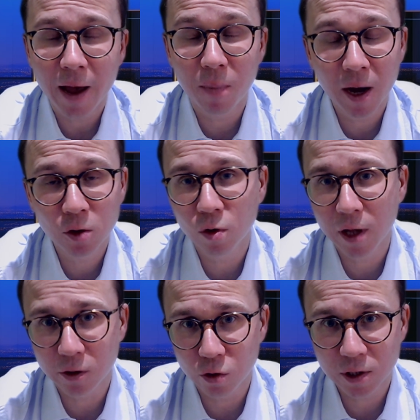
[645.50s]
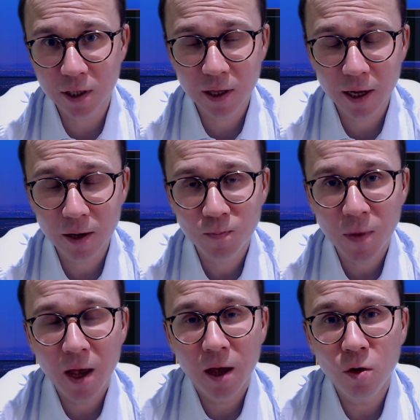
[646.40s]
but would like to use n8n,
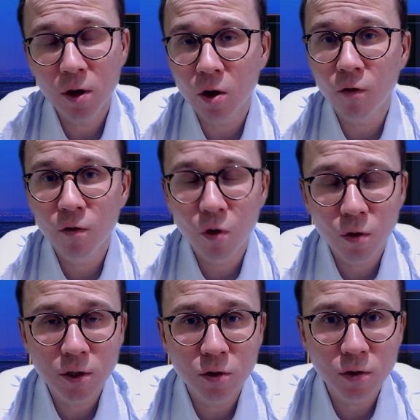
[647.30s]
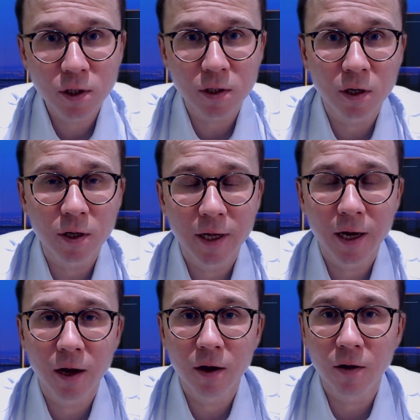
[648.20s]
you can of course use
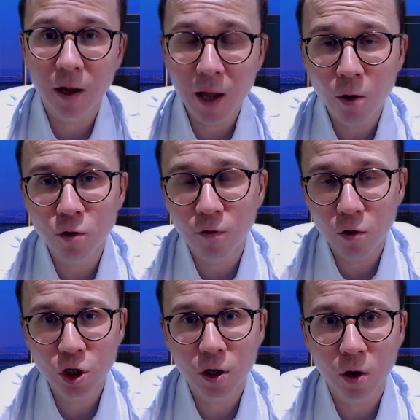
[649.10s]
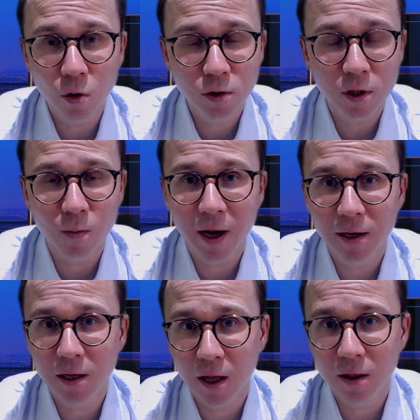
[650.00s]
the cloud version hosted by
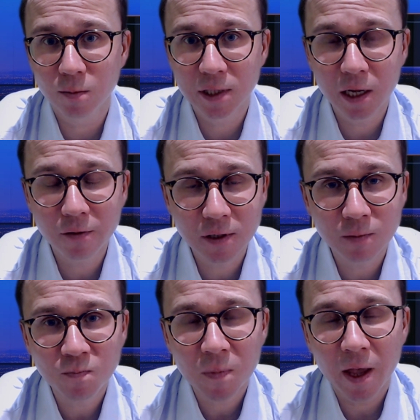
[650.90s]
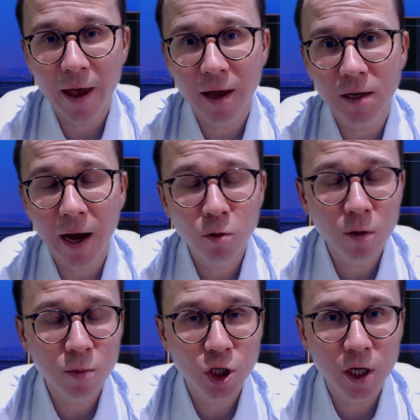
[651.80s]
n8n themselves, and I would
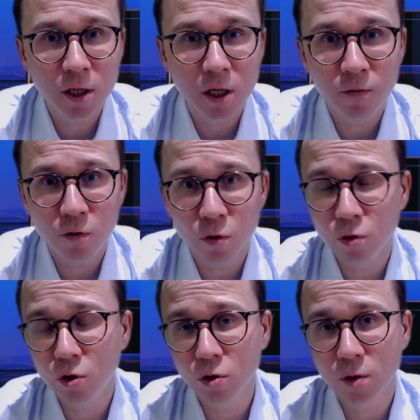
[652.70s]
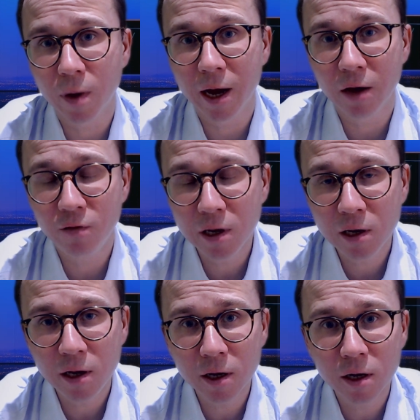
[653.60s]
appreciate if you would use my
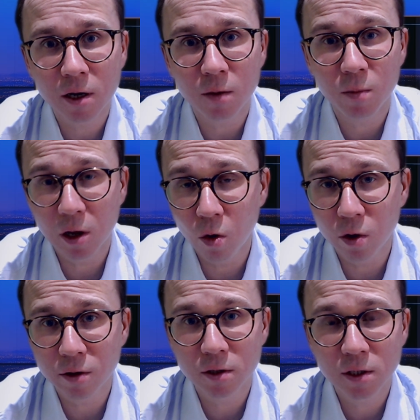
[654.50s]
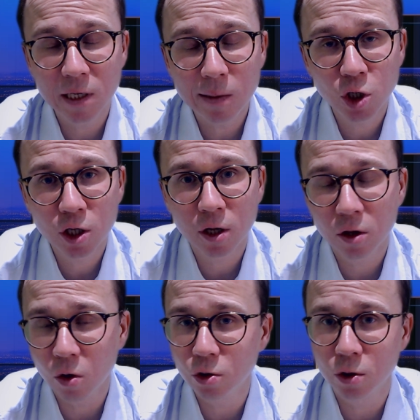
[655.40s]
affiliate link below in the description
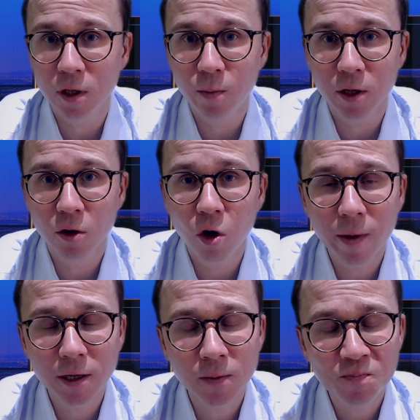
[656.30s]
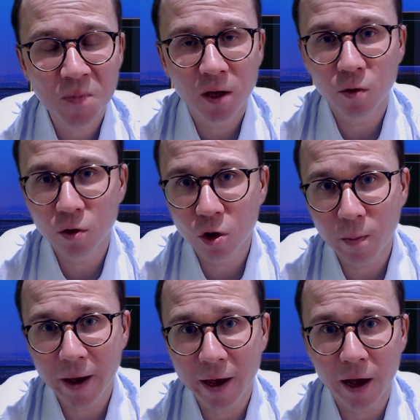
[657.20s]
and also in the pinned comment. You will not
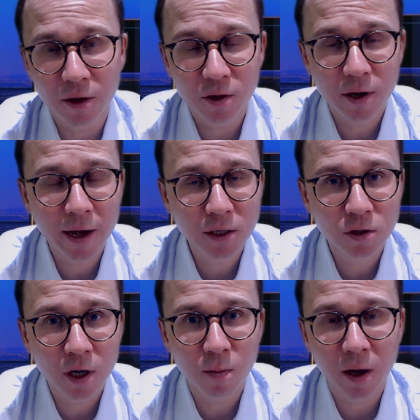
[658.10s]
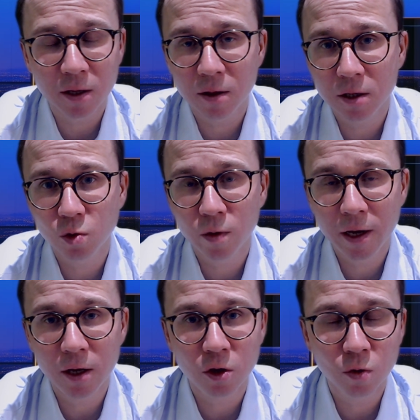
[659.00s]
pay anything extra, but in this
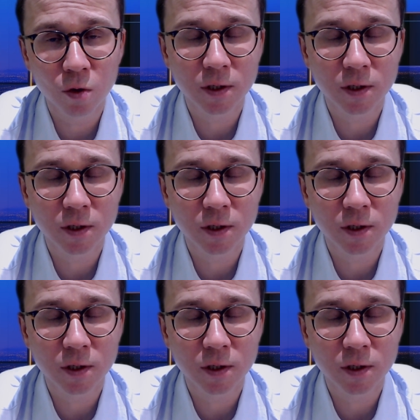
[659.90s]
way you will